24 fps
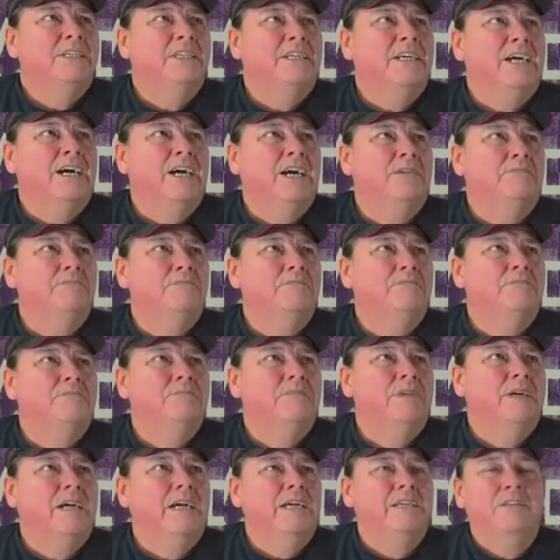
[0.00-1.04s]
um,
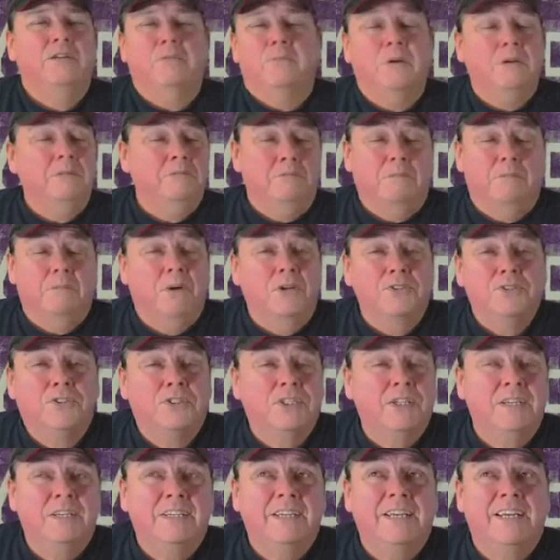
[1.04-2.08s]
you know,
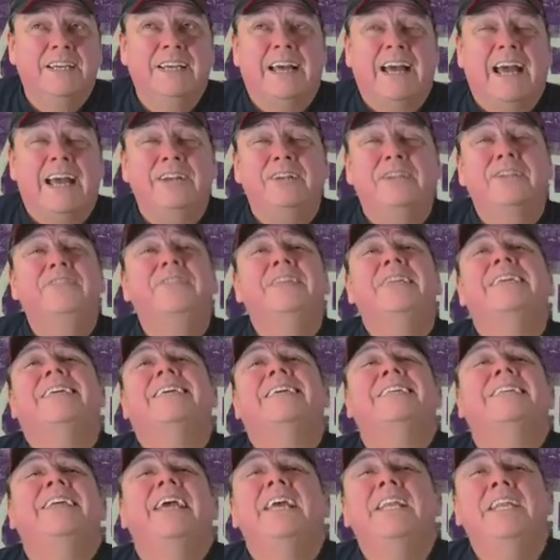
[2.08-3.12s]
most I don't even think
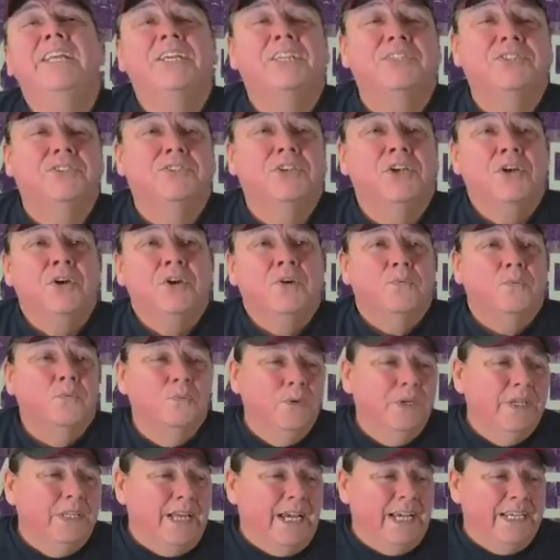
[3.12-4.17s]
Canadians
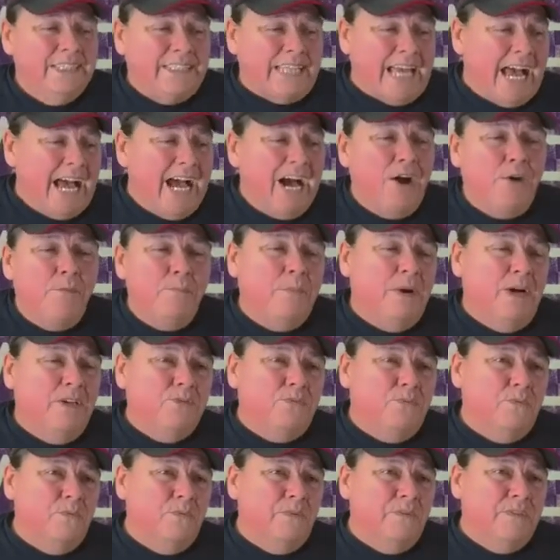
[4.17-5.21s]
realized how
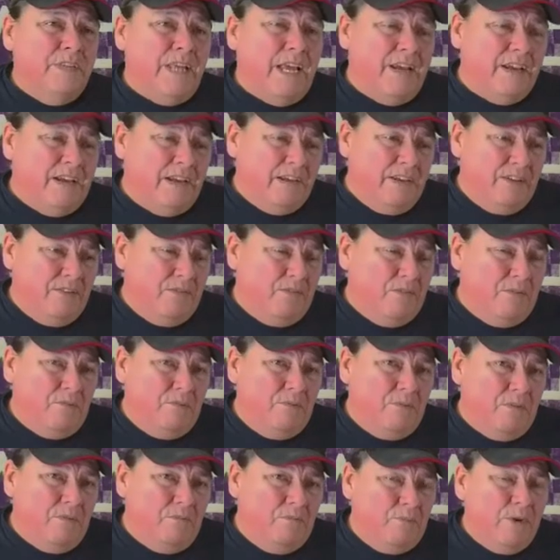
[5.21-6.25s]
much the you
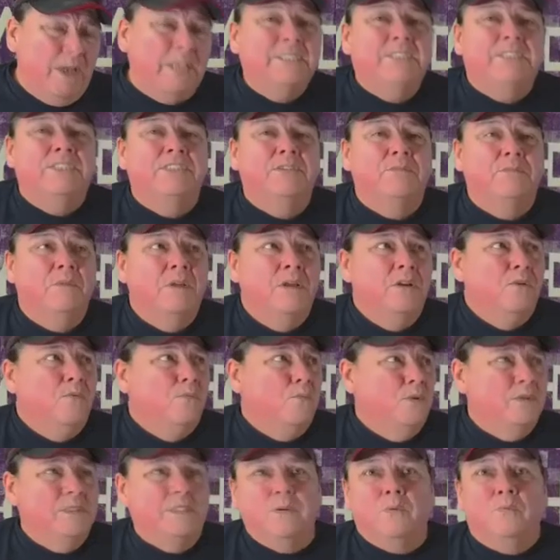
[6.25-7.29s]
know, racism
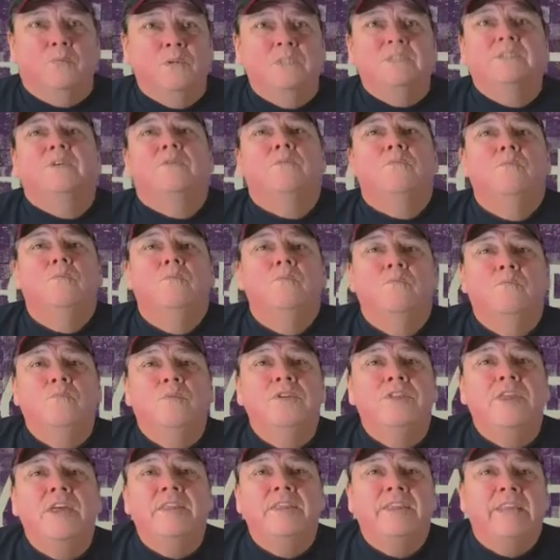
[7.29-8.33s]
was was
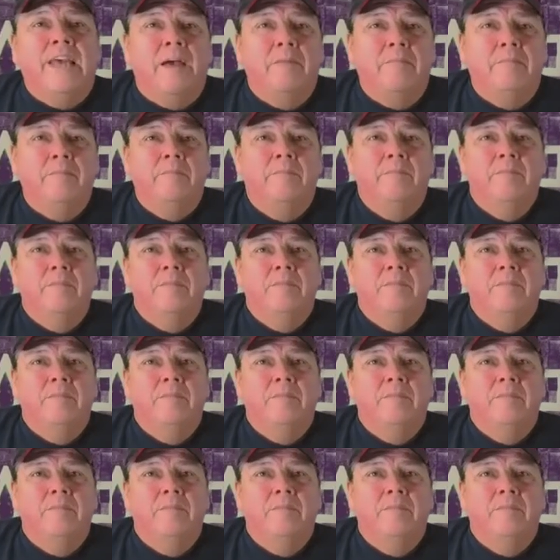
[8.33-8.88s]
within them.